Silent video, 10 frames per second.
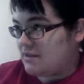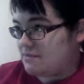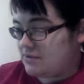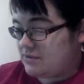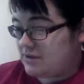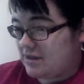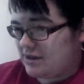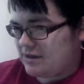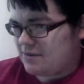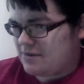that most
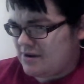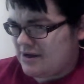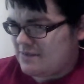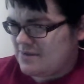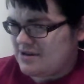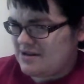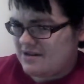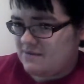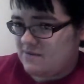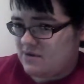likely won't happen
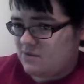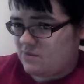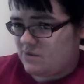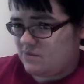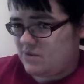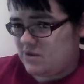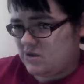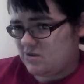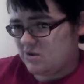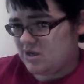if it will
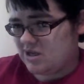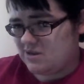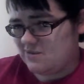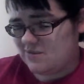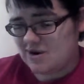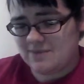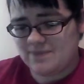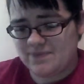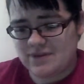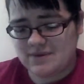be shrunken
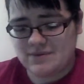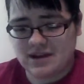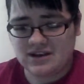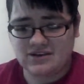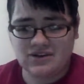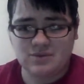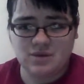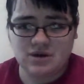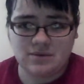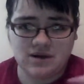from the medicine,
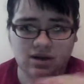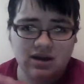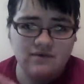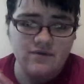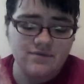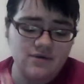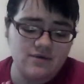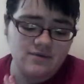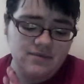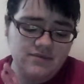which I'm going to get from the
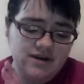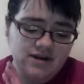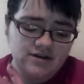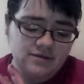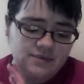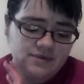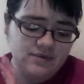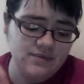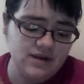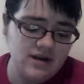hormone doctor, I'm
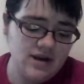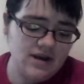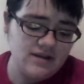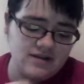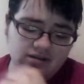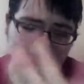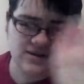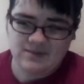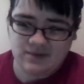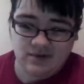assuming. It's going
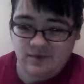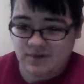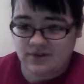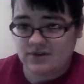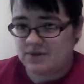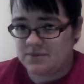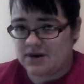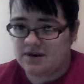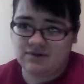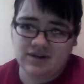to be some sort of pills or
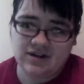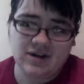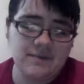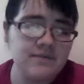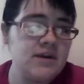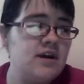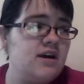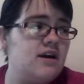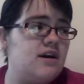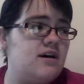something, I don't really know.
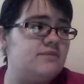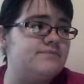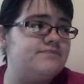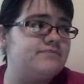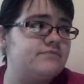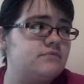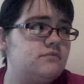Um,